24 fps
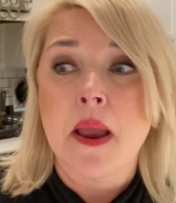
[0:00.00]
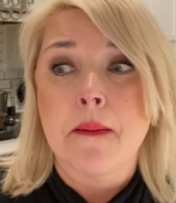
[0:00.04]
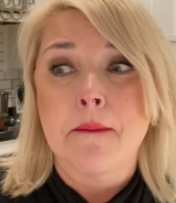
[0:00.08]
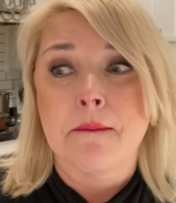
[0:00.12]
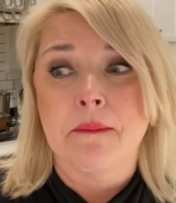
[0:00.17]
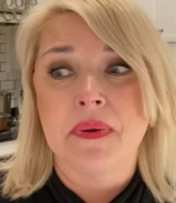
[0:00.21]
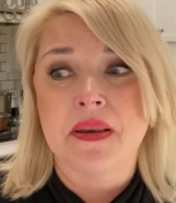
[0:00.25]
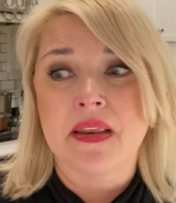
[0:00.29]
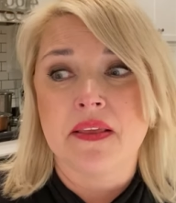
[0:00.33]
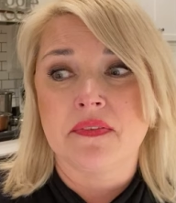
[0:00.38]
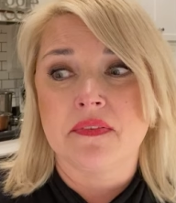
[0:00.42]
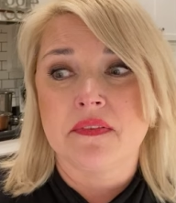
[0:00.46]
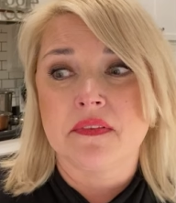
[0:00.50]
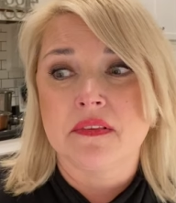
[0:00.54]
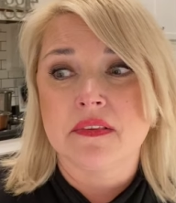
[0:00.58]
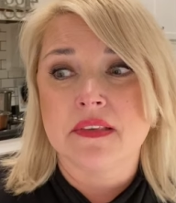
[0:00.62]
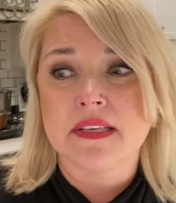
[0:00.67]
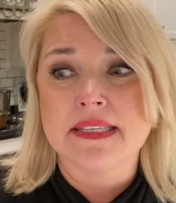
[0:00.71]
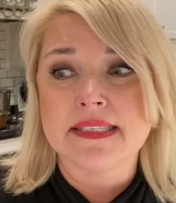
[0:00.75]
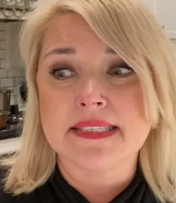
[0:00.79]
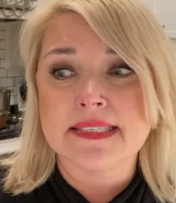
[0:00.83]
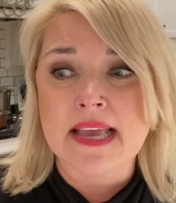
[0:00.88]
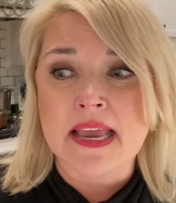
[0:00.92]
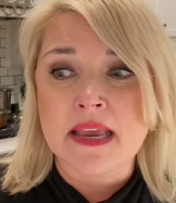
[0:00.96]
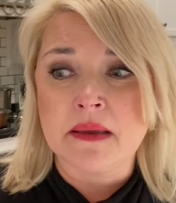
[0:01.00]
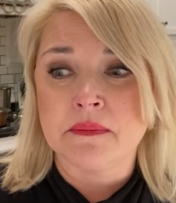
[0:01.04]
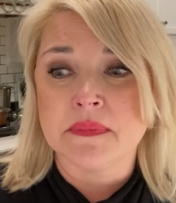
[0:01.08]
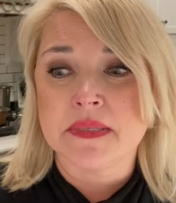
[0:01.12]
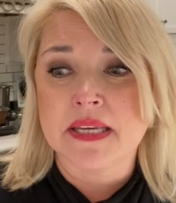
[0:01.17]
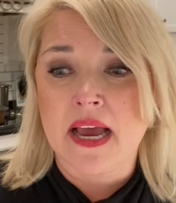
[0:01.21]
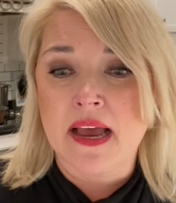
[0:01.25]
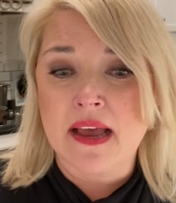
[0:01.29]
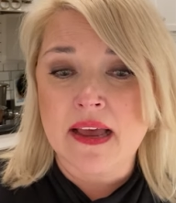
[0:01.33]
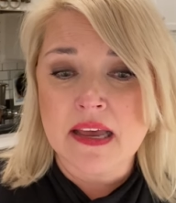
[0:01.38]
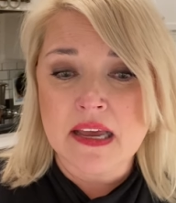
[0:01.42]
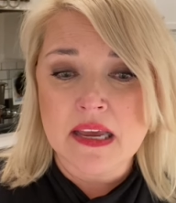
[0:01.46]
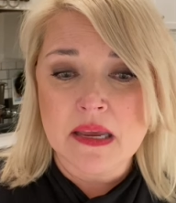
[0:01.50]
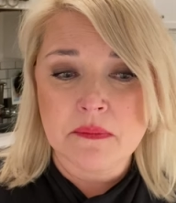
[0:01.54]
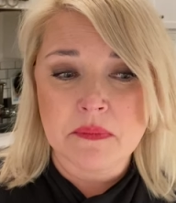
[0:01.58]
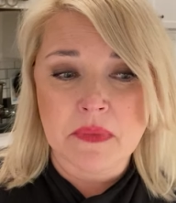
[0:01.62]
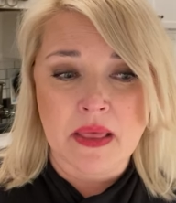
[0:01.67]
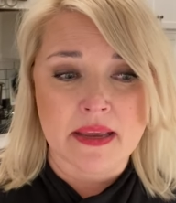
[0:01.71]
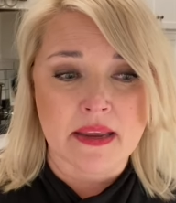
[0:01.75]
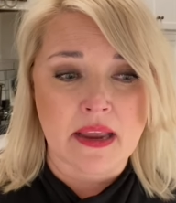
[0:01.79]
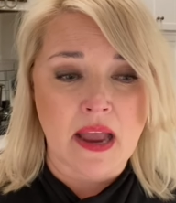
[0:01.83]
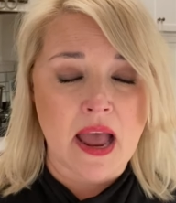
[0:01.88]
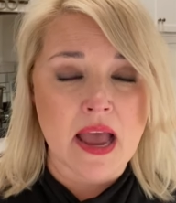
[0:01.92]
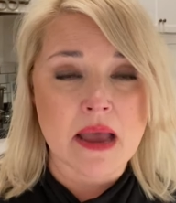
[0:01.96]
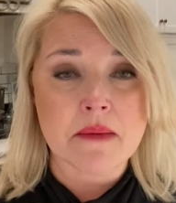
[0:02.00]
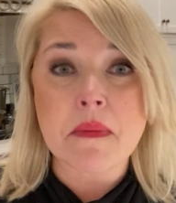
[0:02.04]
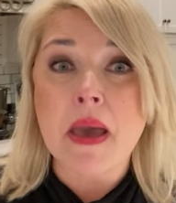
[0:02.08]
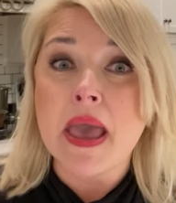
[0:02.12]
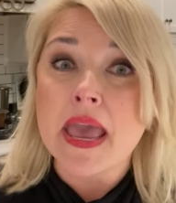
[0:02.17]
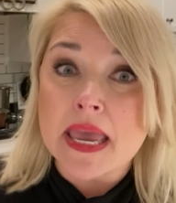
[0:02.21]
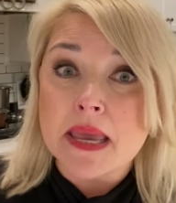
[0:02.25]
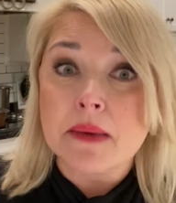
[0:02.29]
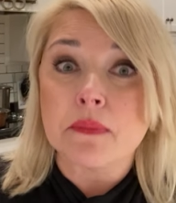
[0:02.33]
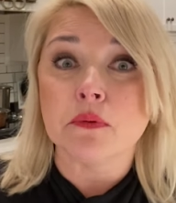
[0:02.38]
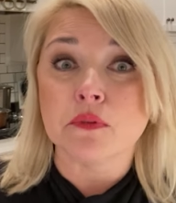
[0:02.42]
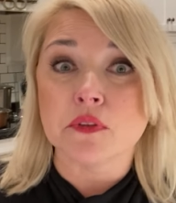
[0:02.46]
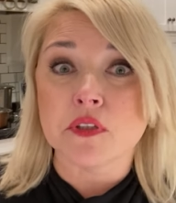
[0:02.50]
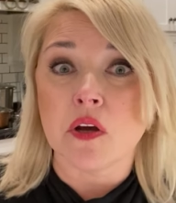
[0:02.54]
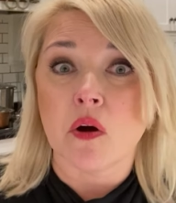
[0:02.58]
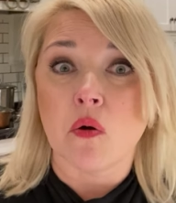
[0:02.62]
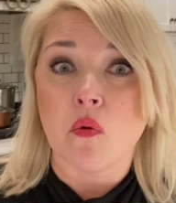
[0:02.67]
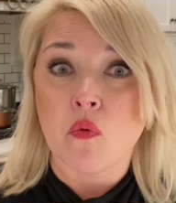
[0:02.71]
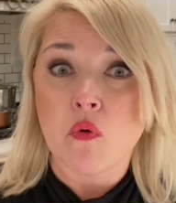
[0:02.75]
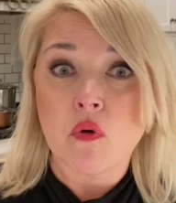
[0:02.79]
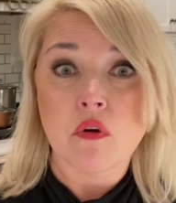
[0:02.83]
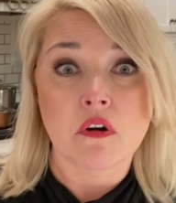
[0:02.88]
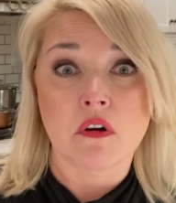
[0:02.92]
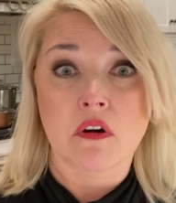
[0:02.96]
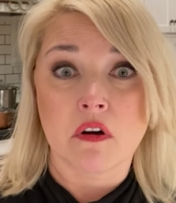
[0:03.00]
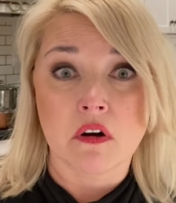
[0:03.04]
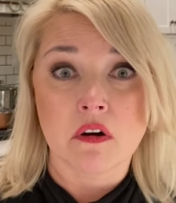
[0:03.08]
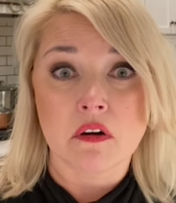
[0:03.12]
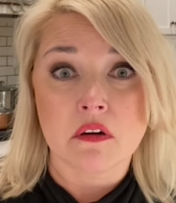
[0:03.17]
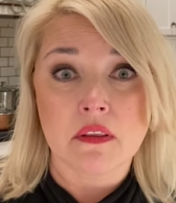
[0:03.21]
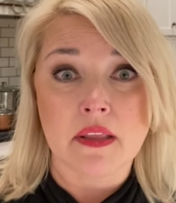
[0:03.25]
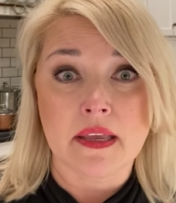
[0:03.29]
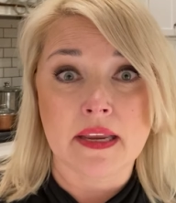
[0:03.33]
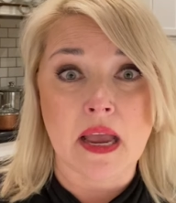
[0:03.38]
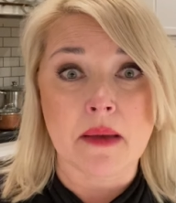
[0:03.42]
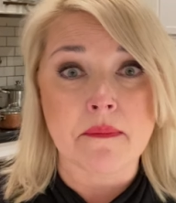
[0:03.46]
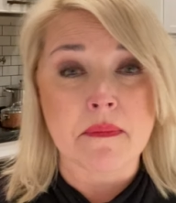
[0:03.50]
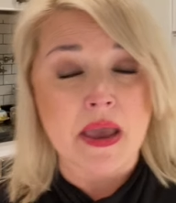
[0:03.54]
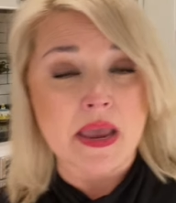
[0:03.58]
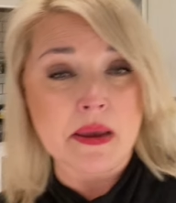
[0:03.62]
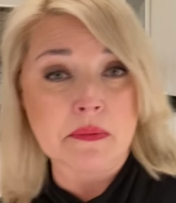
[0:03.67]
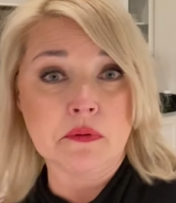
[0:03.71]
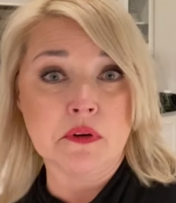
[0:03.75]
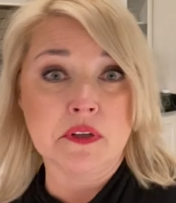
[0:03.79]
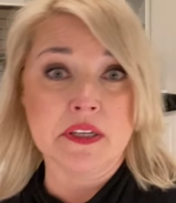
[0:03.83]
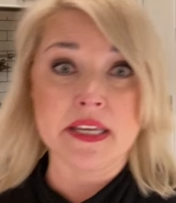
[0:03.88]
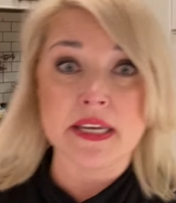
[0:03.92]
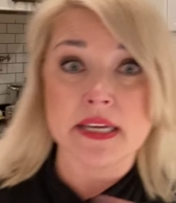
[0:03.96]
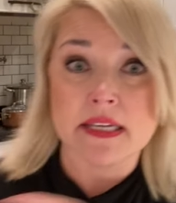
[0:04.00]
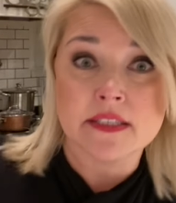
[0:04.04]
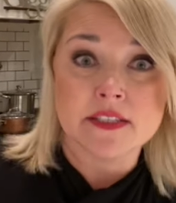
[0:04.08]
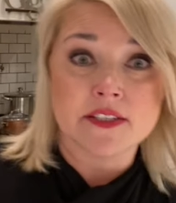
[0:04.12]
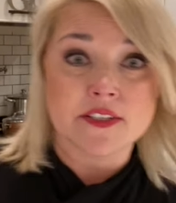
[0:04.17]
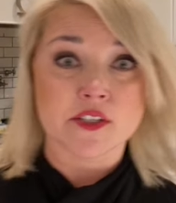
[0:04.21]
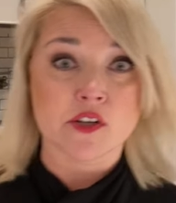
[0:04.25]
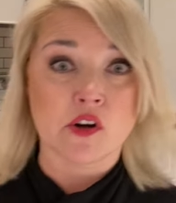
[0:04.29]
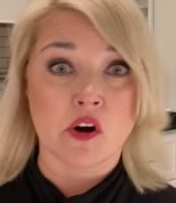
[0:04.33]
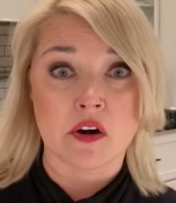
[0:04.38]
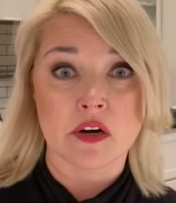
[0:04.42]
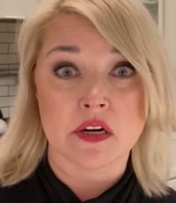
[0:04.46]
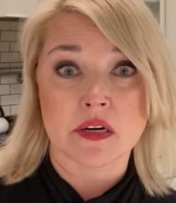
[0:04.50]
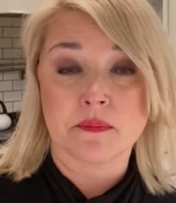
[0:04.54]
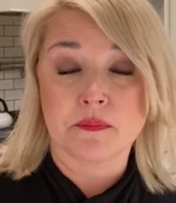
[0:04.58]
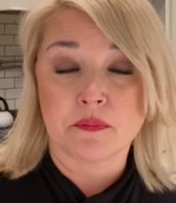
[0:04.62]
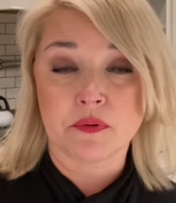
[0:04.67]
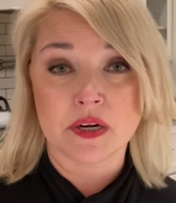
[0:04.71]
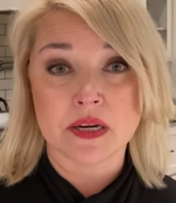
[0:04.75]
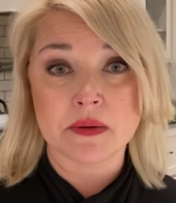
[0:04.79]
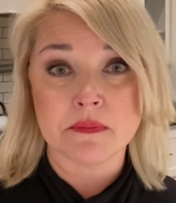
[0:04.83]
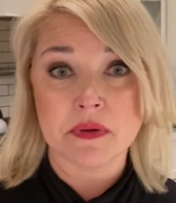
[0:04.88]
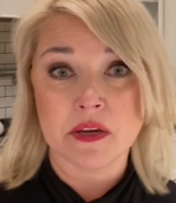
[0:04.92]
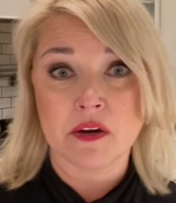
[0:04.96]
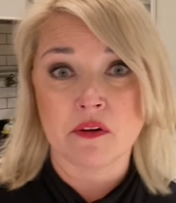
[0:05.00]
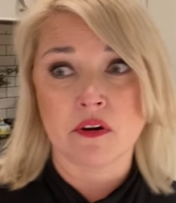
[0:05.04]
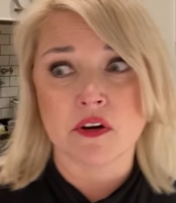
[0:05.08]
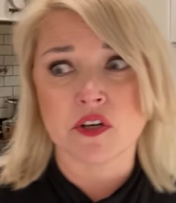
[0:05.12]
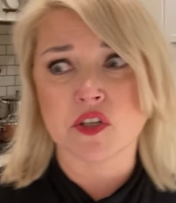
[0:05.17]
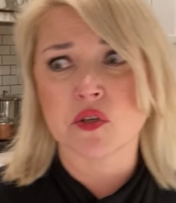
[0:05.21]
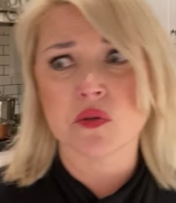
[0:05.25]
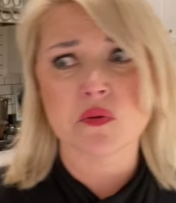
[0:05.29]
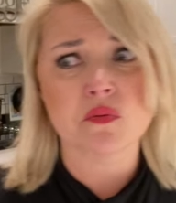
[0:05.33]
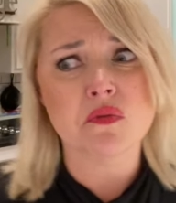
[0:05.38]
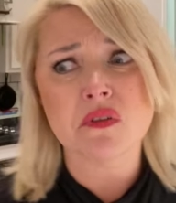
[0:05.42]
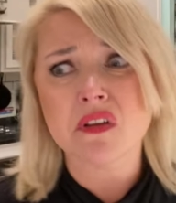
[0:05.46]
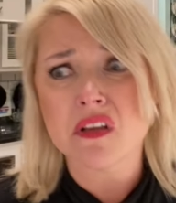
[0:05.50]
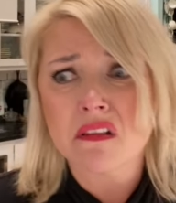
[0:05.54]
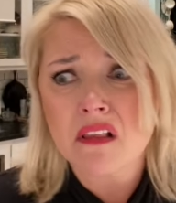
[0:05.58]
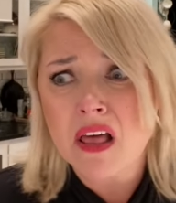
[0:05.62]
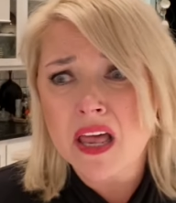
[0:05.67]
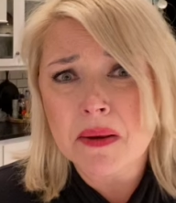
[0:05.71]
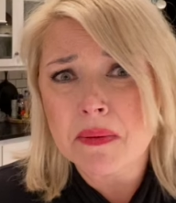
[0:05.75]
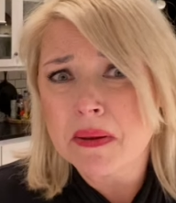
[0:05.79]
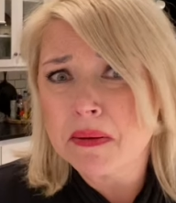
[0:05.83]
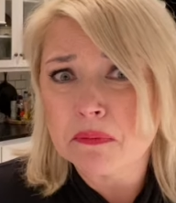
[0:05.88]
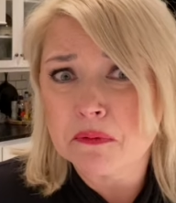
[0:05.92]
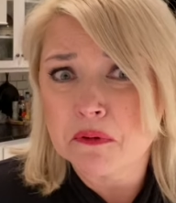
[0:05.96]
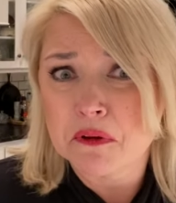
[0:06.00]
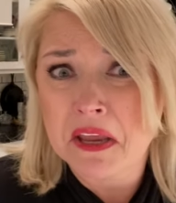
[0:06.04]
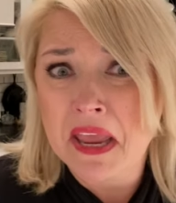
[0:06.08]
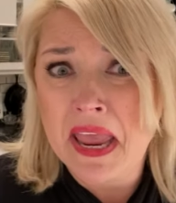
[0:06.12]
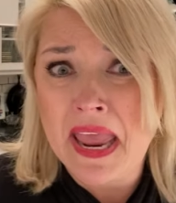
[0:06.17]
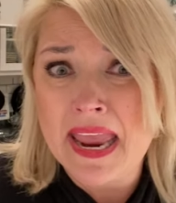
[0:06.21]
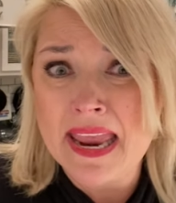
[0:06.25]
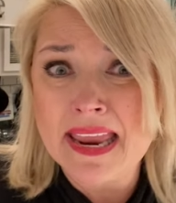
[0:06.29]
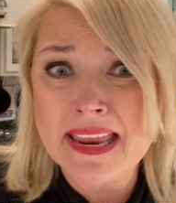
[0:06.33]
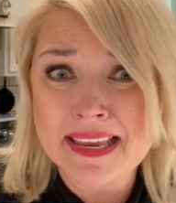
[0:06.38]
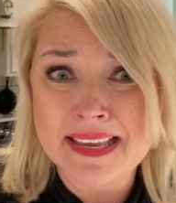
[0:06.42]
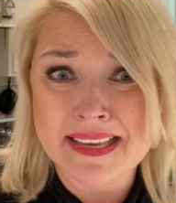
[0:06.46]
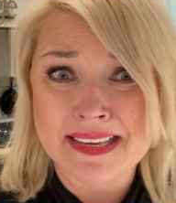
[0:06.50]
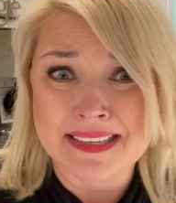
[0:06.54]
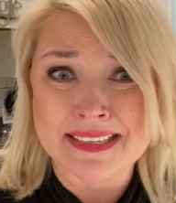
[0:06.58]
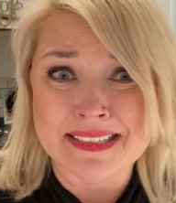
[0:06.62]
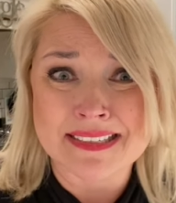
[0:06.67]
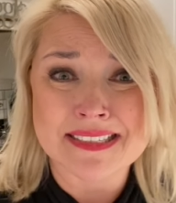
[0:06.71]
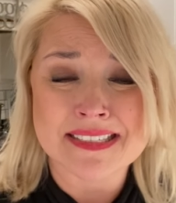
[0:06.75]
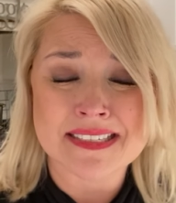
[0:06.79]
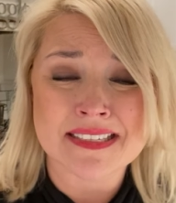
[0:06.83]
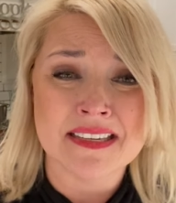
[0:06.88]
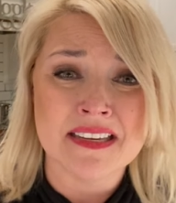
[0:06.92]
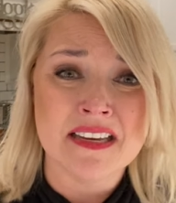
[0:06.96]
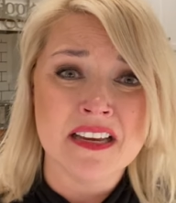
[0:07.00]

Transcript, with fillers: But at the same time, like I'm able to order, like I'm able to get Instacart to bring me groceries. Well, a lot of people can't.